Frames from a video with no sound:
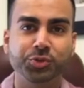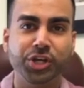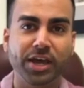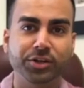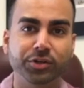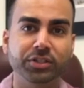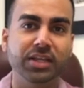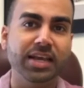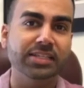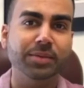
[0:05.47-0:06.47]
channel.
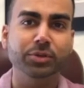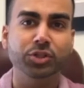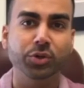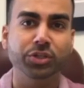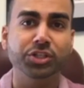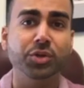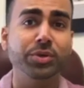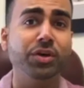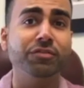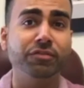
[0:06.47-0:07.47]
Today's episode is going to
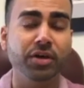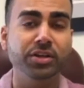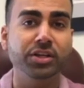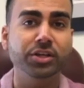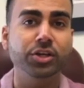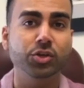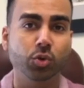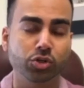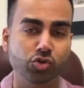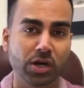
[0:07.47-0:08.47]
be on funding
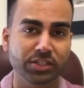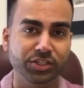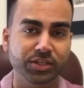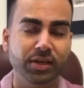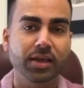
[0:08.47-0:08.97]
your trust.